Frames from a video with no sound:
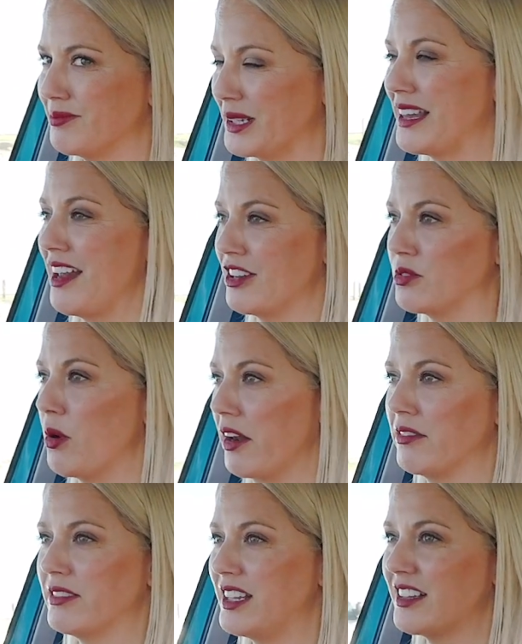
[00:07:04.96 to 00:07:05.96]
but that is
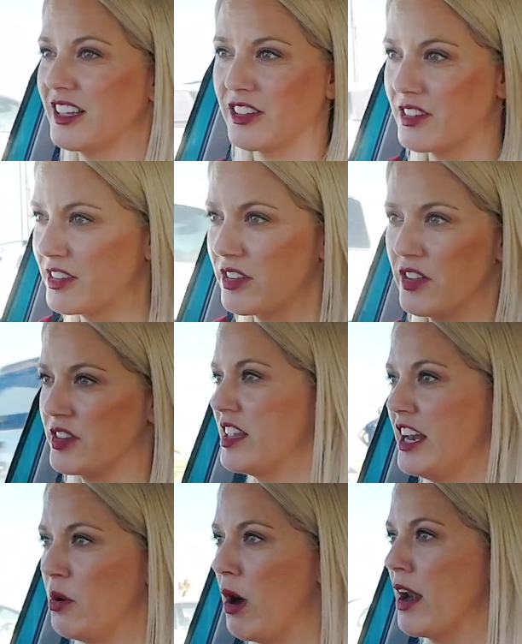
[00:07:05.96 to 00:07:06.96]
one. That's like a
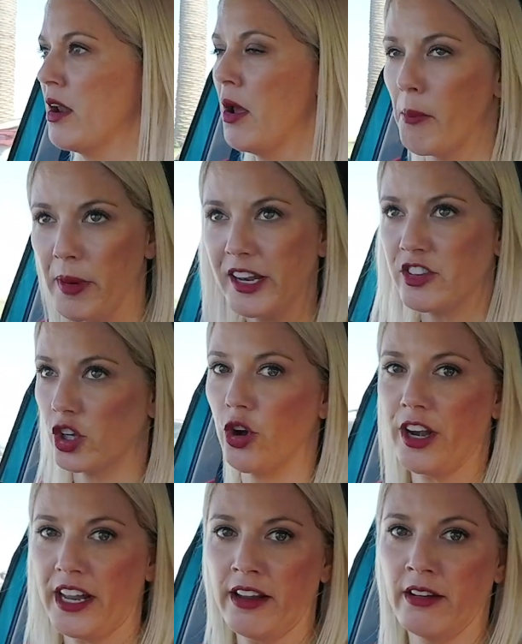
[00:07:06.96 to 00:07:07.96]
silly one, but it's a
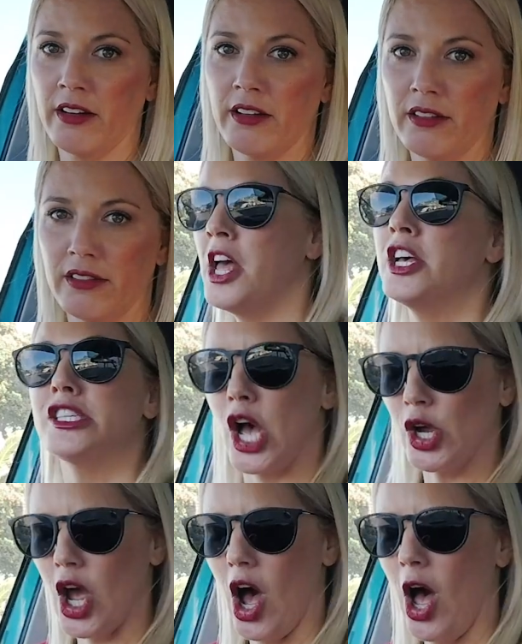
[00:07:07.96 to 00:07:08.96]
goodie.
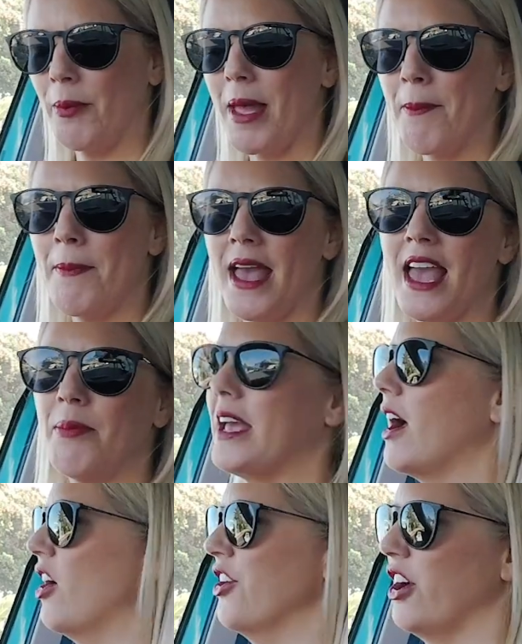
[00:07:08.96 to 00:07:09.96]
So call me maybe.
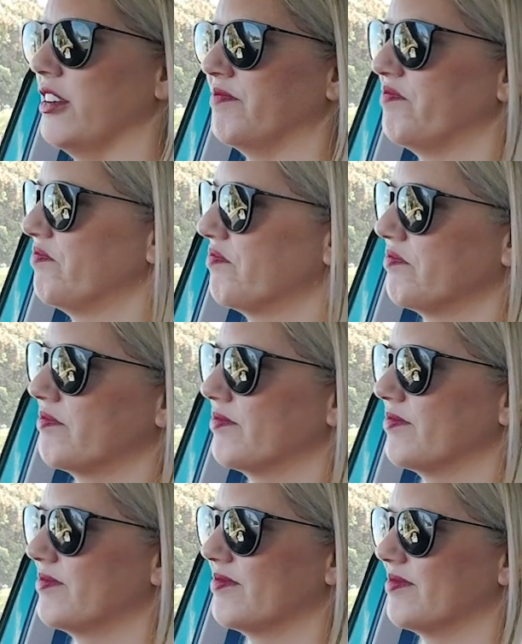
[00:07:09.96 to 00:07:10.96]
Oh no,
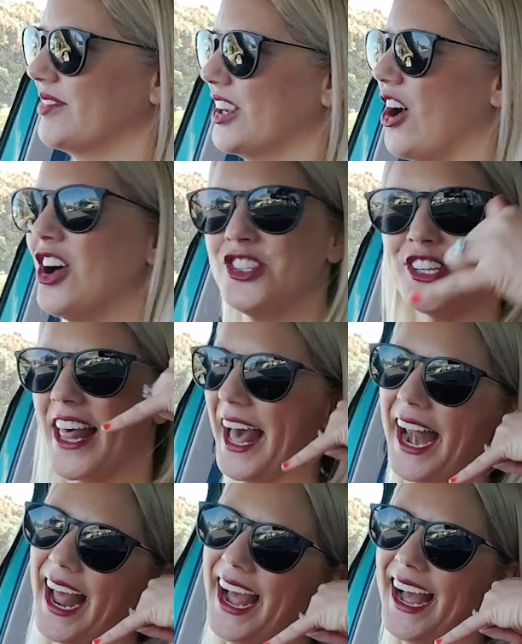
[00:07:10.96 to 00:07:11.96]
can't do
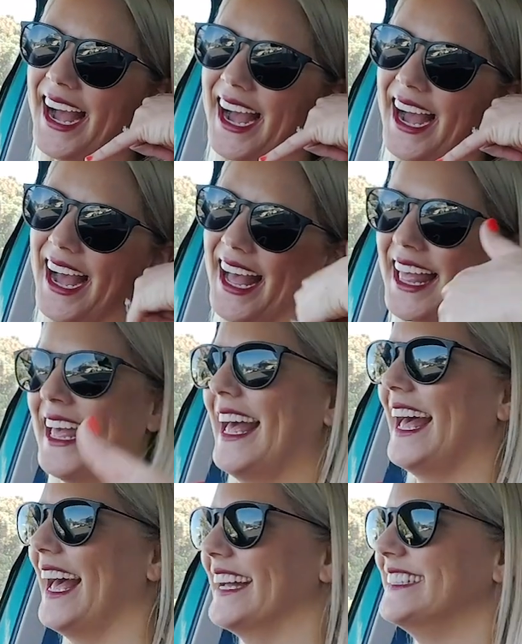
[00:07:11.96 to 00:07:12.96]
that.
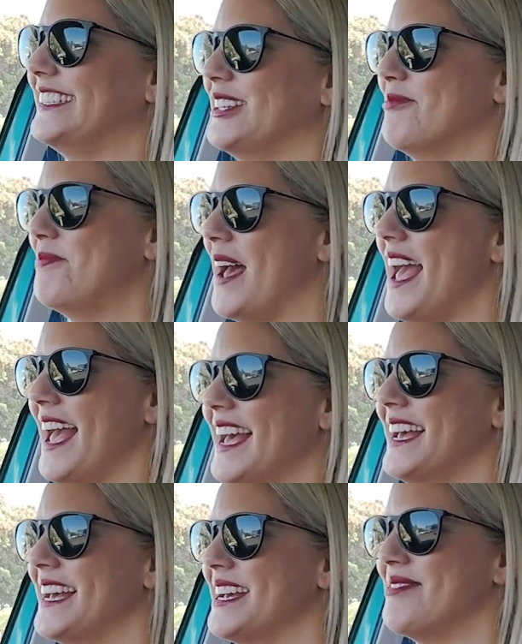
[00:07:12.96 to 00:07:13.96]
At you,
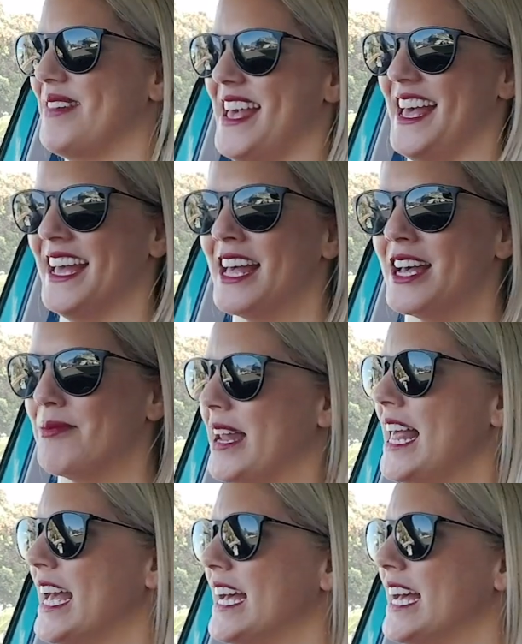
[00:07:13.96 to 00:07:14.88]
baby, but